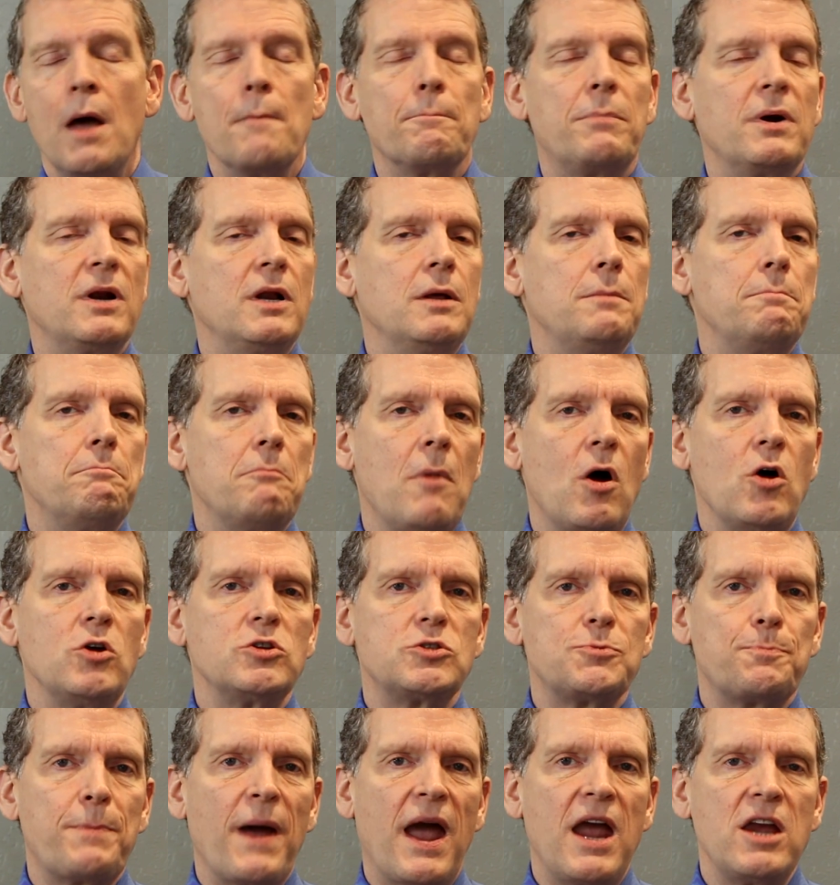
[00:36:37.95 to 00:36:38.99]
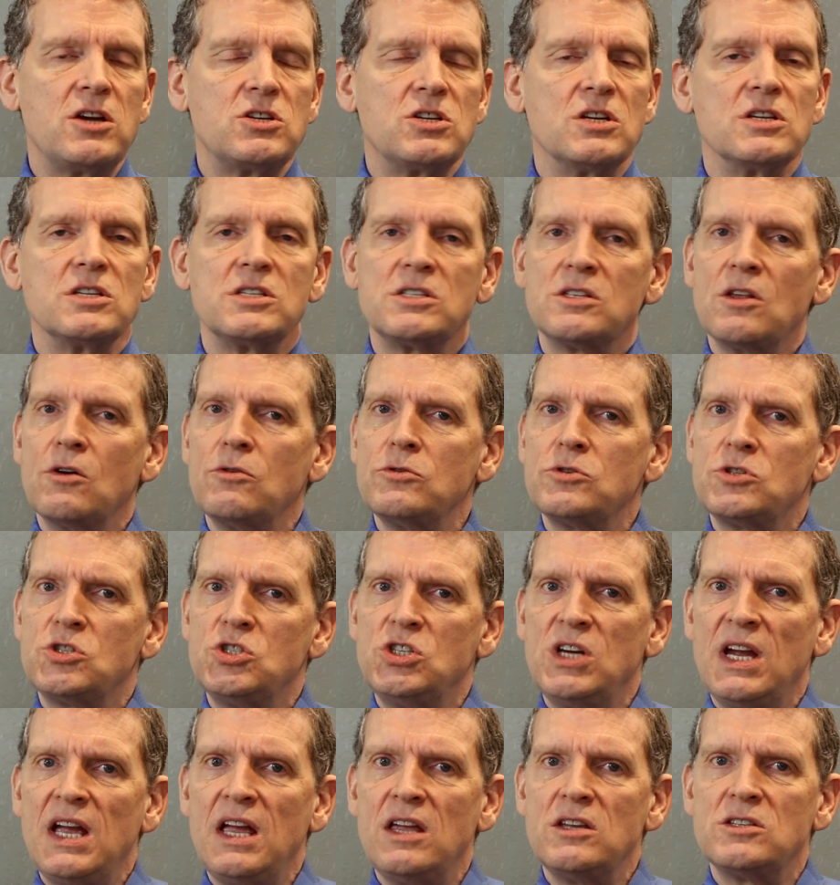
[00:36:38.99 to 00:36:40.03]
But in most patients, those
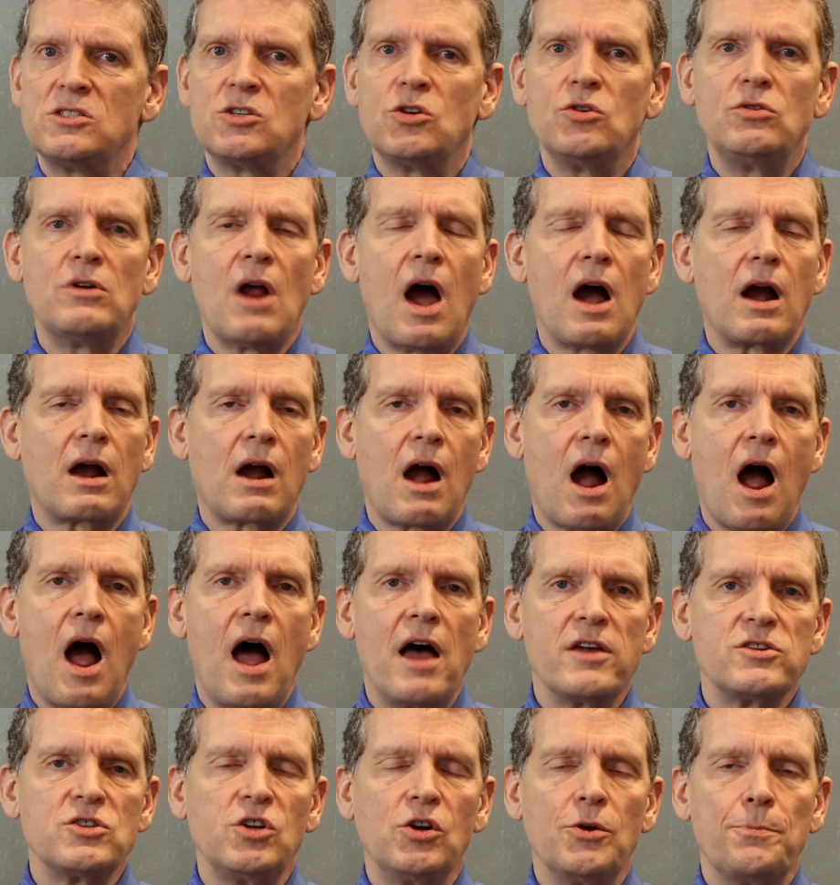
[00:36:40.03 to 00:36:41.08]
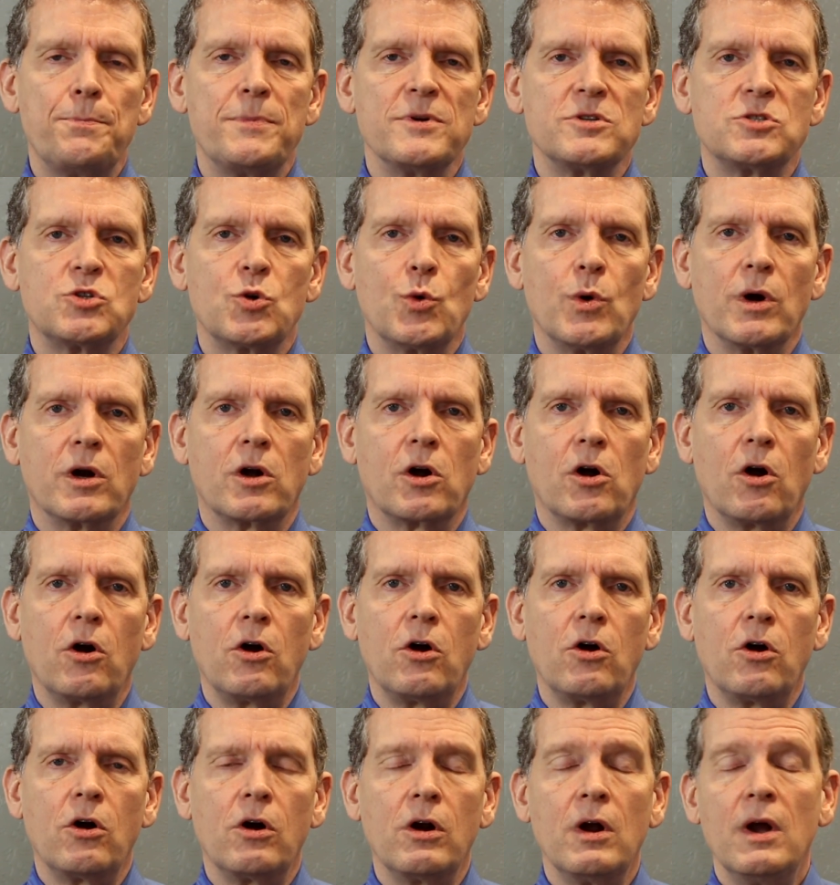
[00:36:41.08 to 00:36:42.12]
genes do not cause lupus to
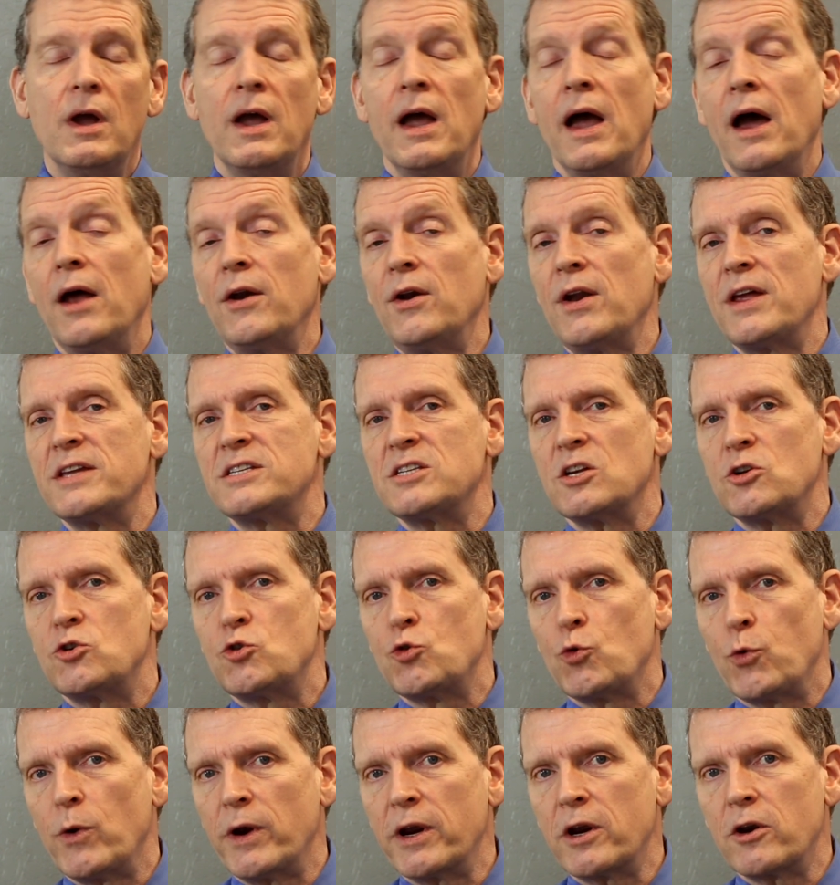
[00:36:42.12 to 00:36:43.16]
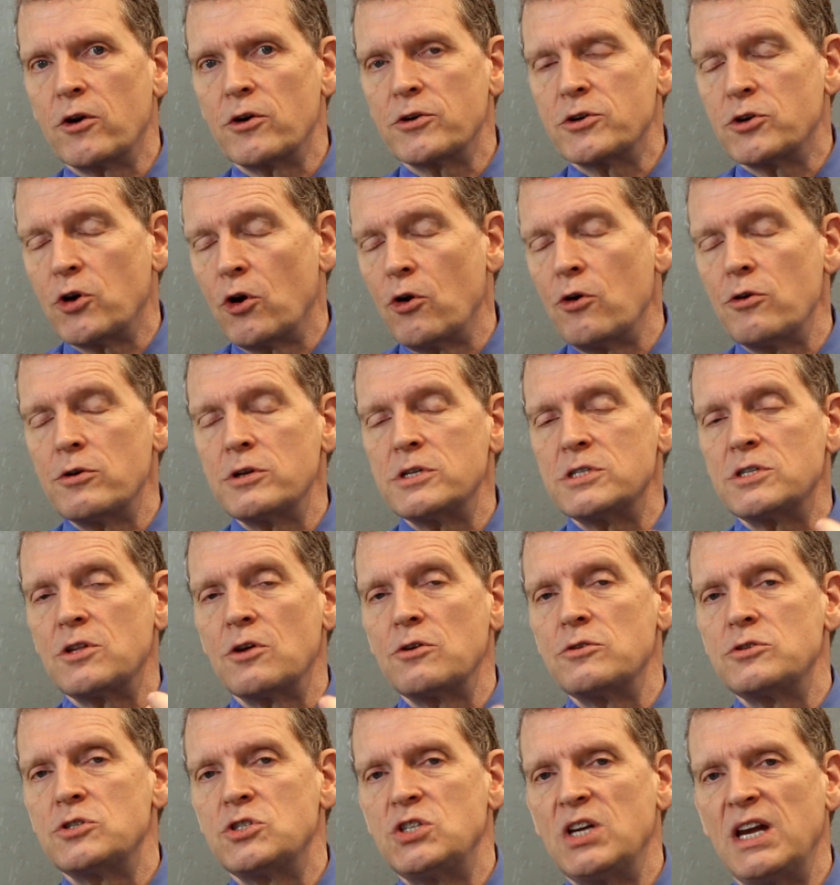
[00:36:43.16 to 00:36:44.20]
occur unless a trigger turns
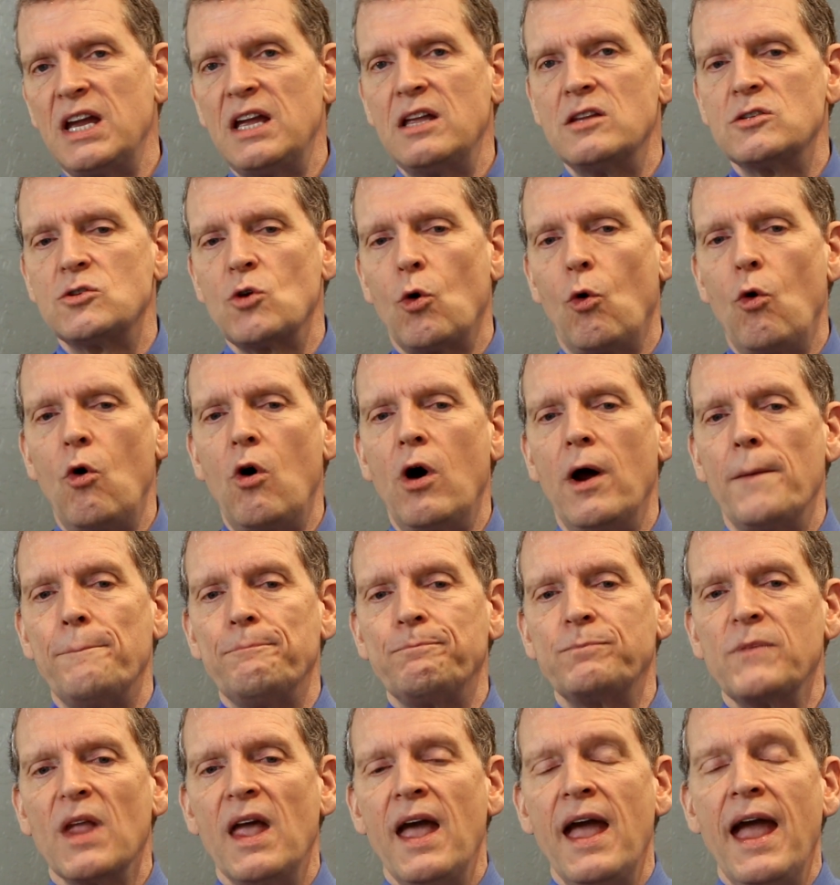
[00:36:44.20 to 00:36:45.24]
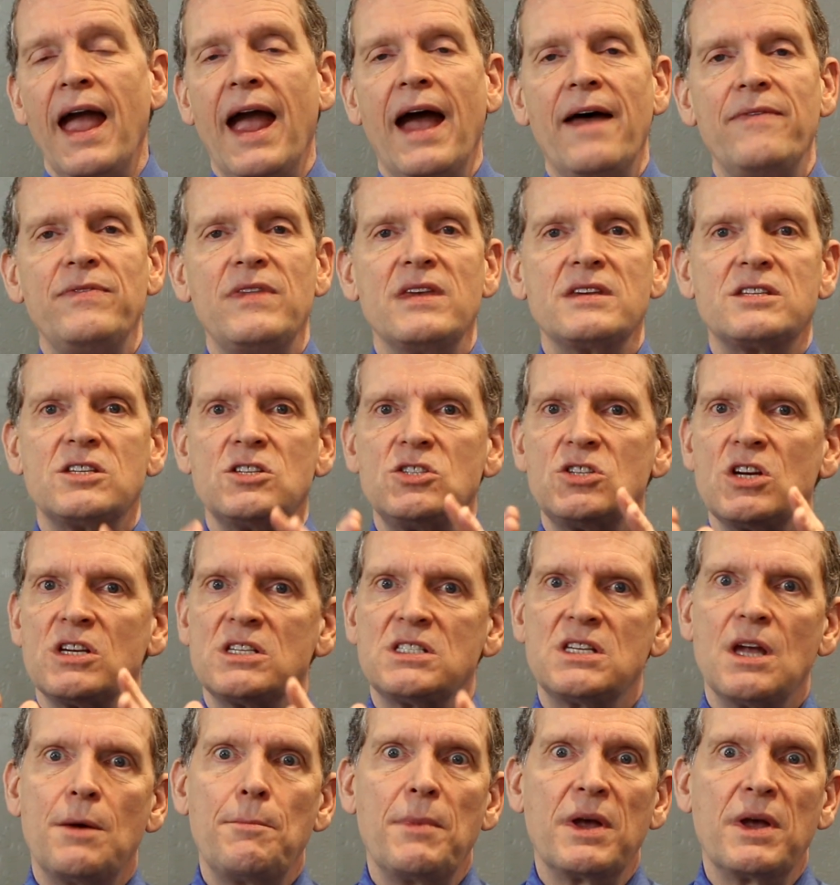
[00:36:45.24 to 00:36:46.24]
those genes on. And this is just some